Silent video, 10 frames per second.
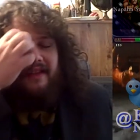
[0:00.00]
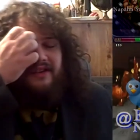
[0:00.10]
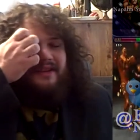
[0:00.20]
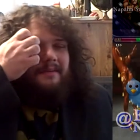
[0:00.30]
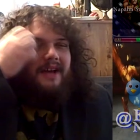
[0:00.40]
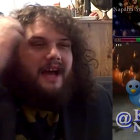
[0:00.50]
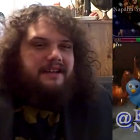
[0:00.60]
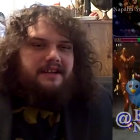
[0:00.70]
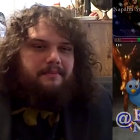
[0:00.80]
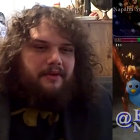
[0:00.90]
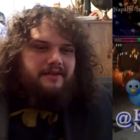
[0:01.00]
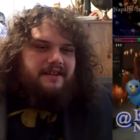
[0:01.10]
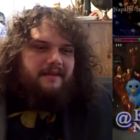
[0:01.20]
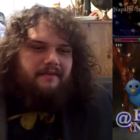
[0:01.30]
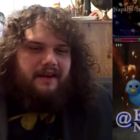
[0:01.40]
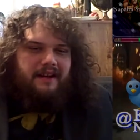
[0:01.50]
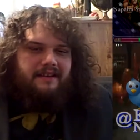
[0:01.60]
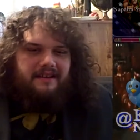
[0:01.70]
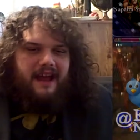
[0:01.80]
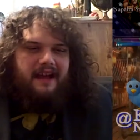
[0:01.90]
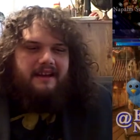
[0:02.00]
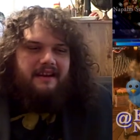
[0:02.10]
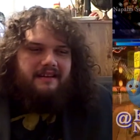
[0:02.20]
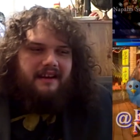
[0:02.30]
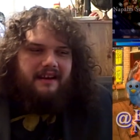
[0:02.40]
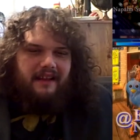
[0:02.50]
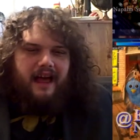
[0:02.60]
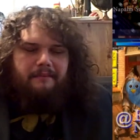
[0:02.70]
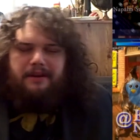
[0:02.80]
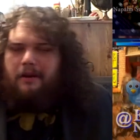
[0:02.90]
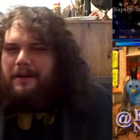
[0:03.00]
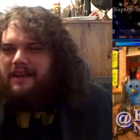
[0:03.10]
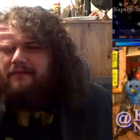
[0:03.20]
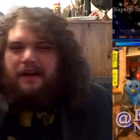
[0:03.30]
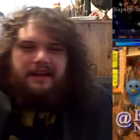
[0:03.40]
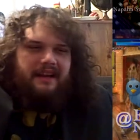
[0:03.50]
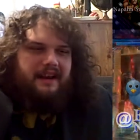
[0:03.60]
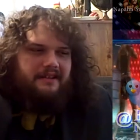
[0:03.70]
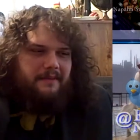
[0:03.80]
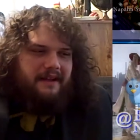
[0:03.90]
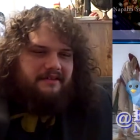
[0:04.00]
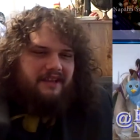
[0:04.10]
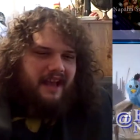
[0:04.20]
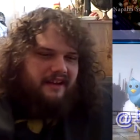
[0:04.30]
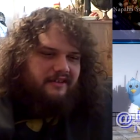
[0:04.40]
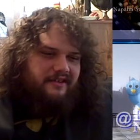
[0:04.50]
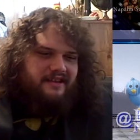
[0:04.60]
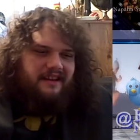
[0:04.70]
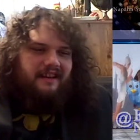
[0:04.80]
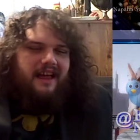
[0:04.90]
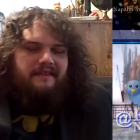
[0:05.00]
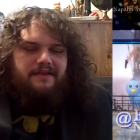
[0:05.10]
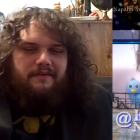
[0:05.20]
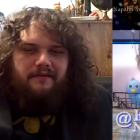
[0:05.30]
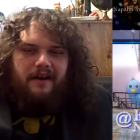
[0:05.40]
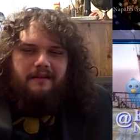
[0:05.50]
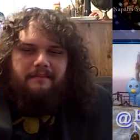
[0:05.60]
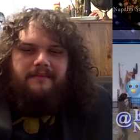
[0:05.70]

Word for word: There's some Tai Chi person in fucking Tekken and Dead Alive, but nobody fucking cares about Tekken or Dead Alive, so fuck them.